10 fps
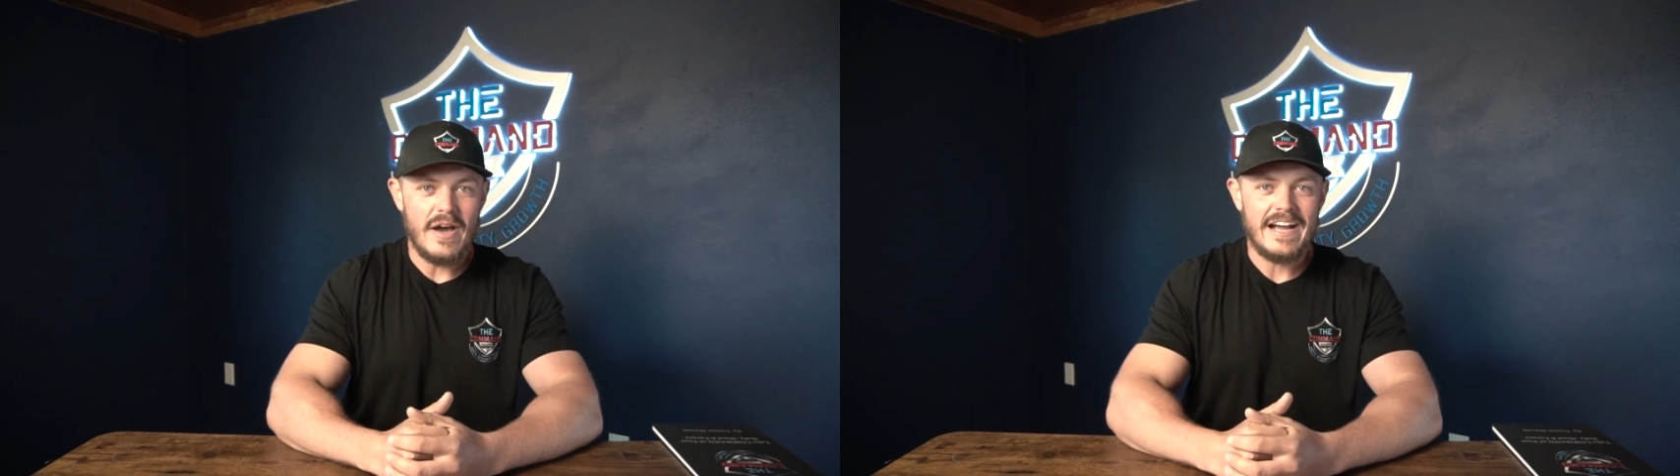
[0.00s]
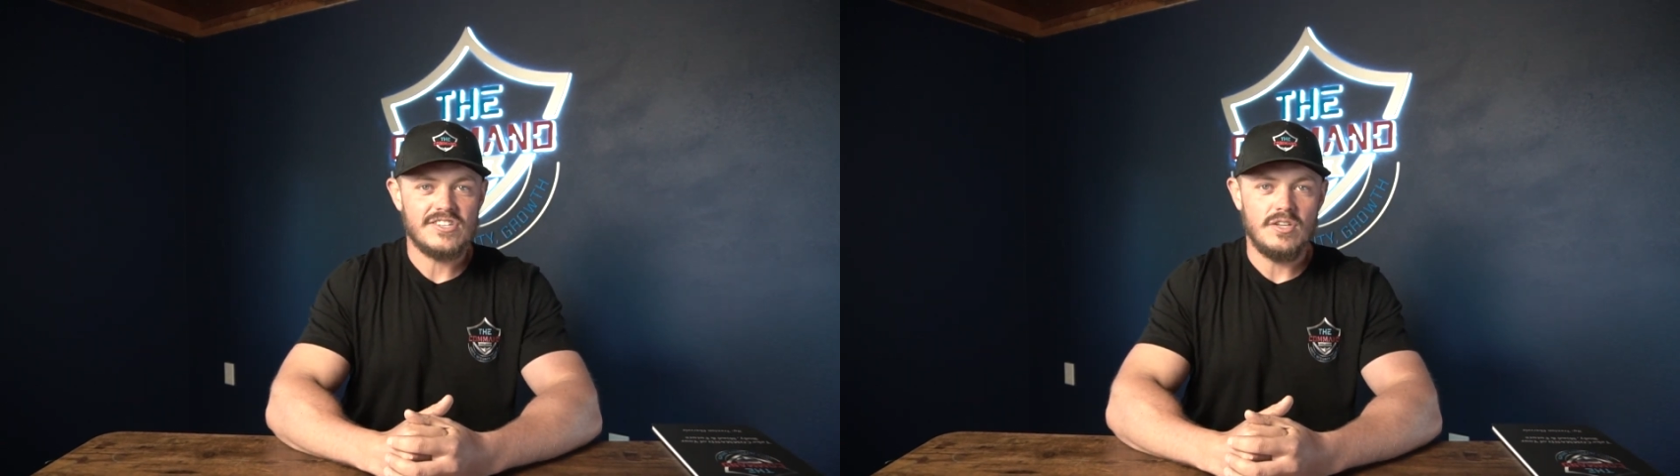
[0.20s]

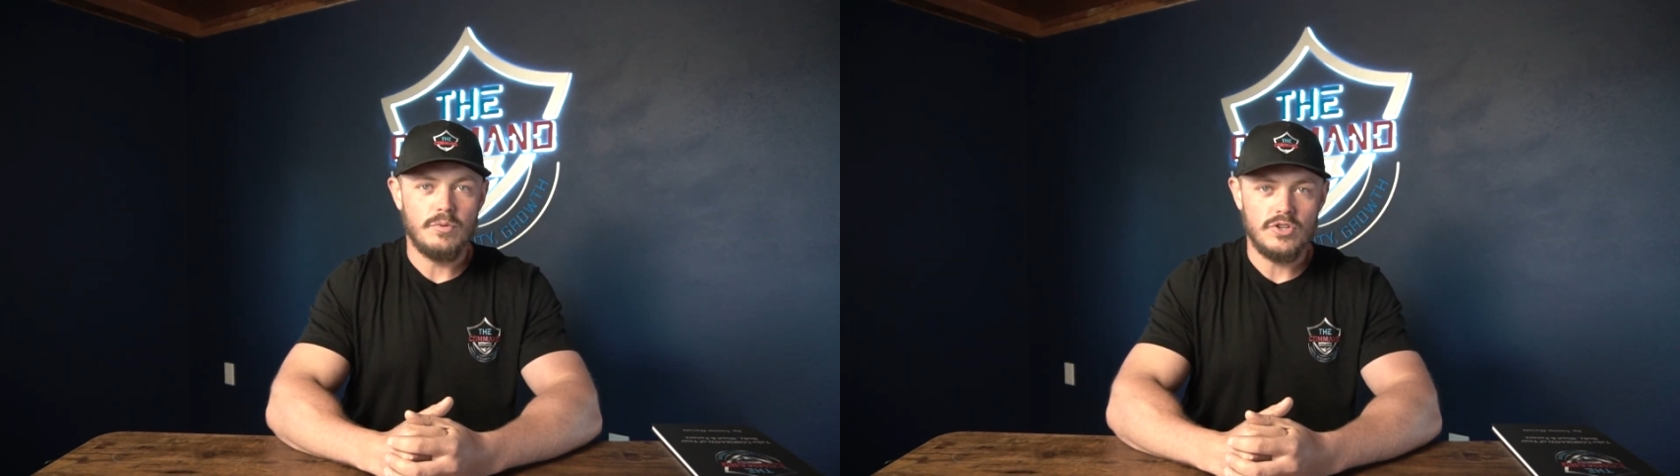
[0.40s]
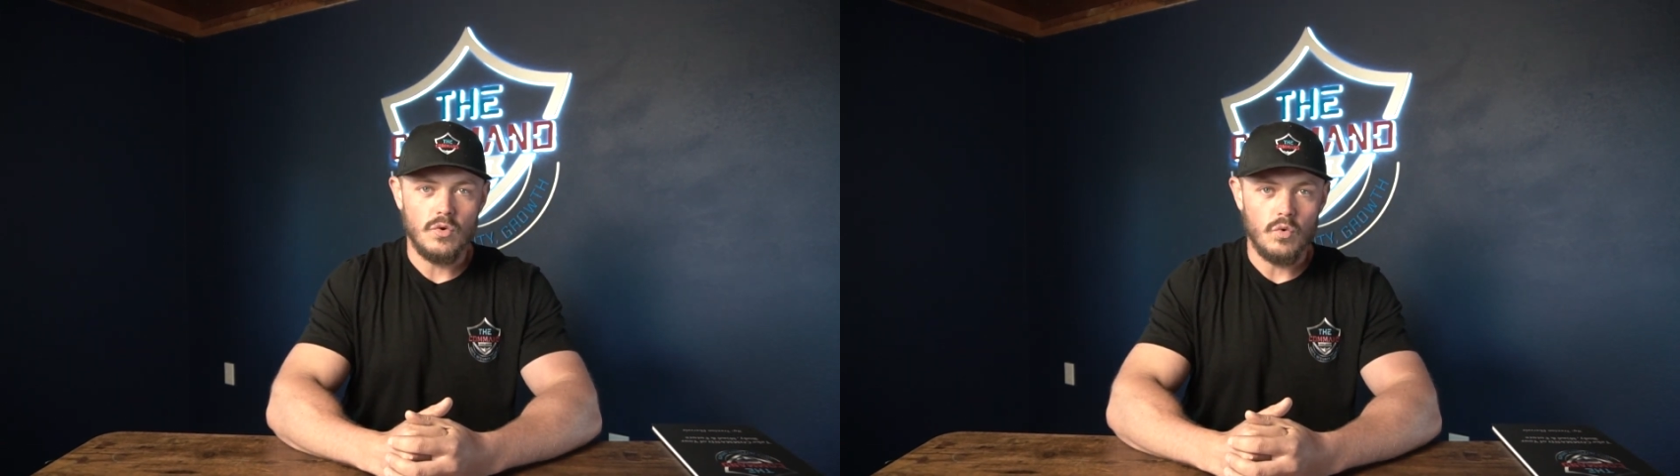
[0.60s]
actually
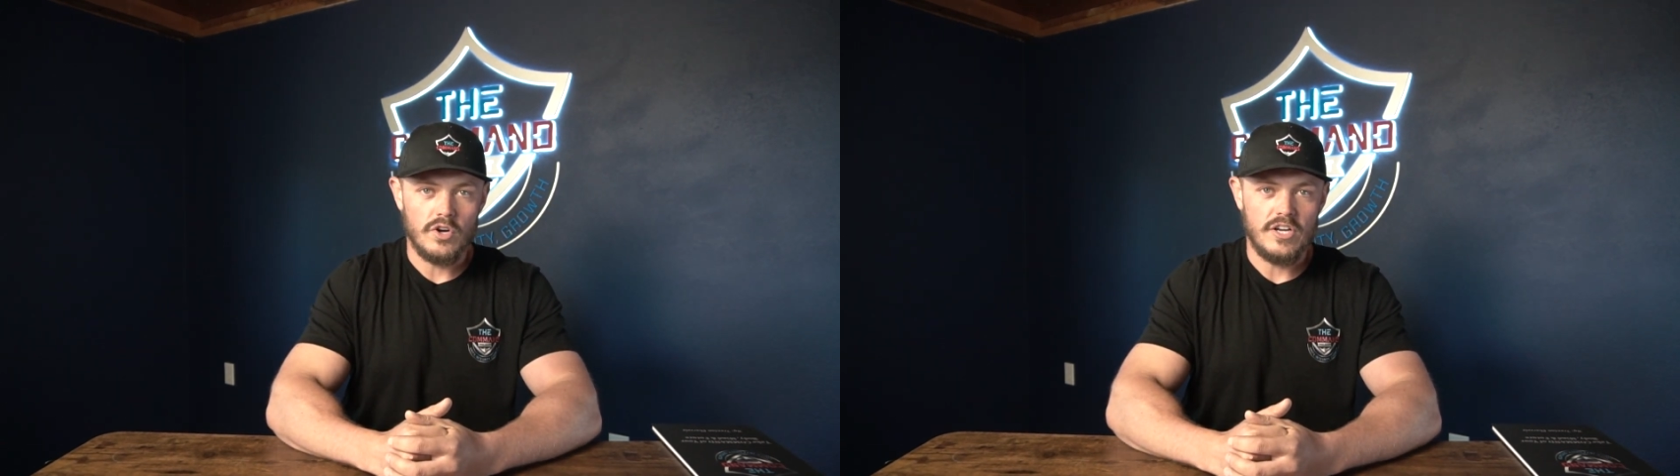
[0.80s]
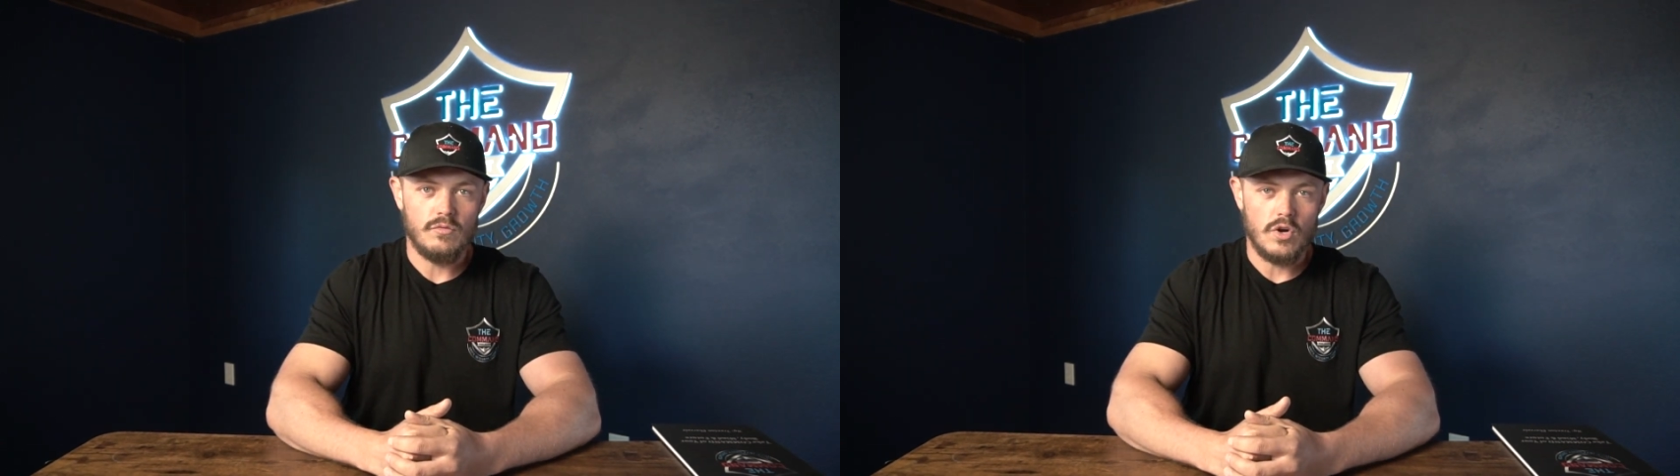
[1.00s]
put the
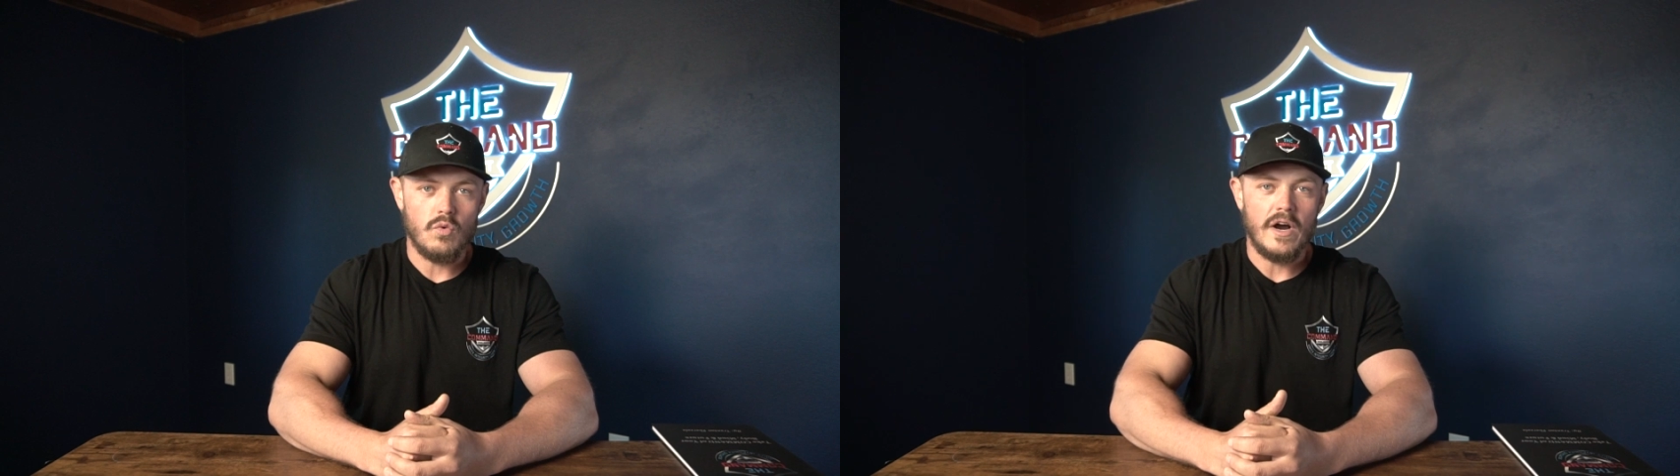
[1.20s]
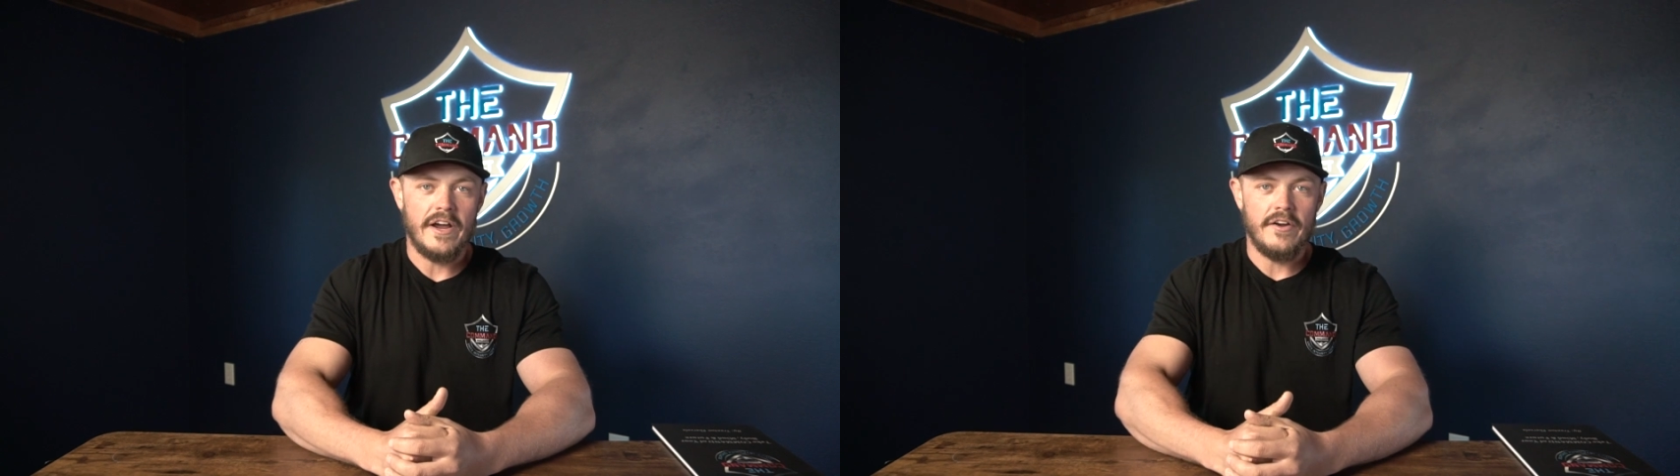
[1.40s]
work in
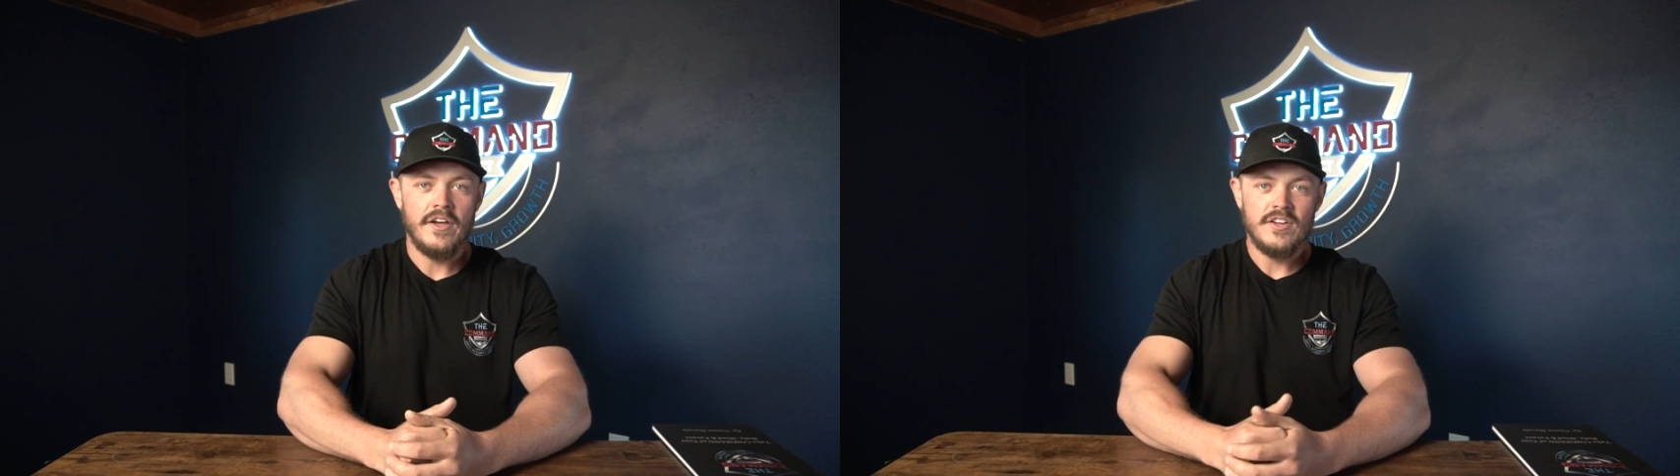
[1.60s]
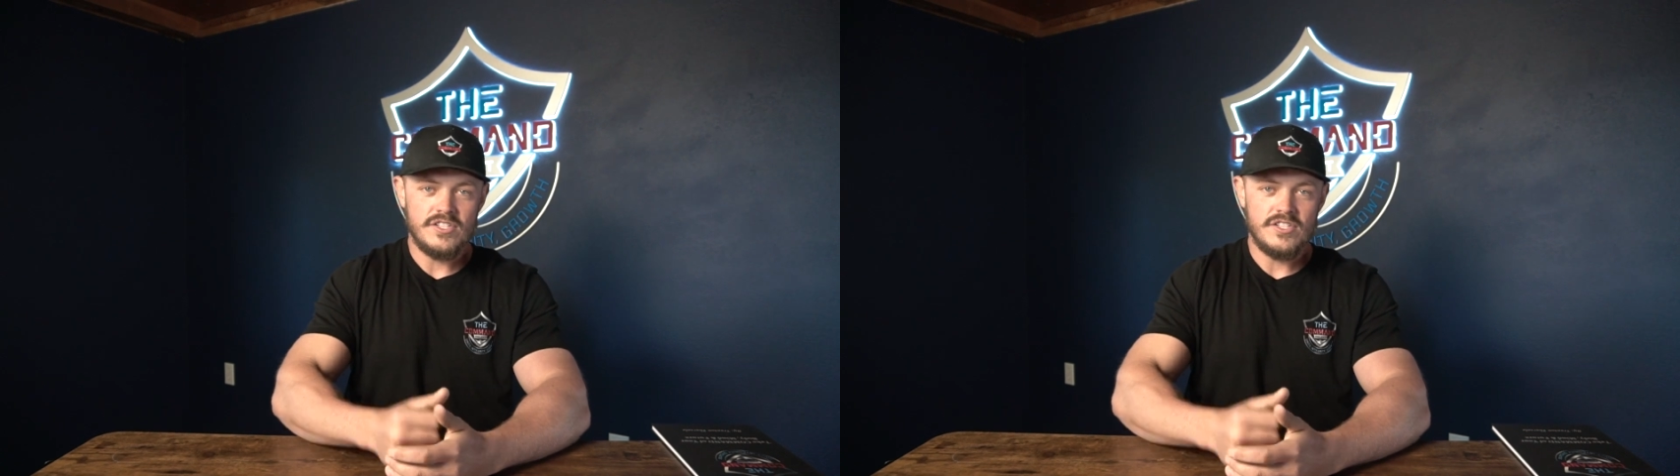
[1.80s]
required